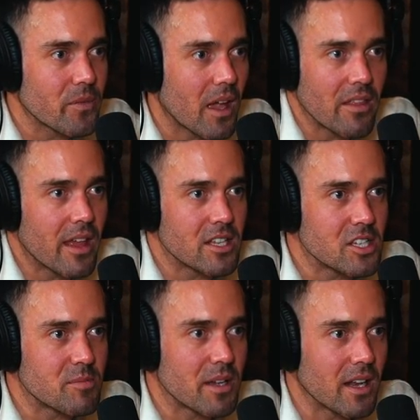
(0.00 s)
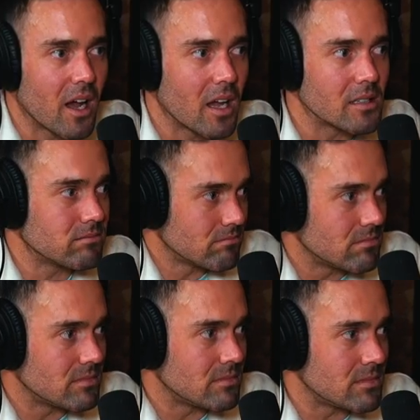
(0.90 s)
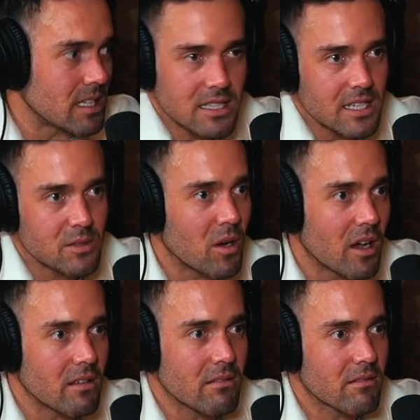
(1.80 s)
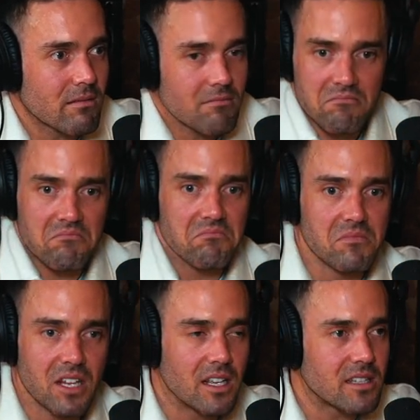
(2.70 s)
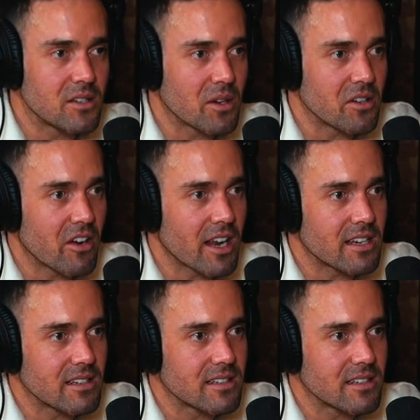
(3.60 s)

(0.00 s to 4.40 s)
And then just be like, this thing's worth, you know, 200 grand.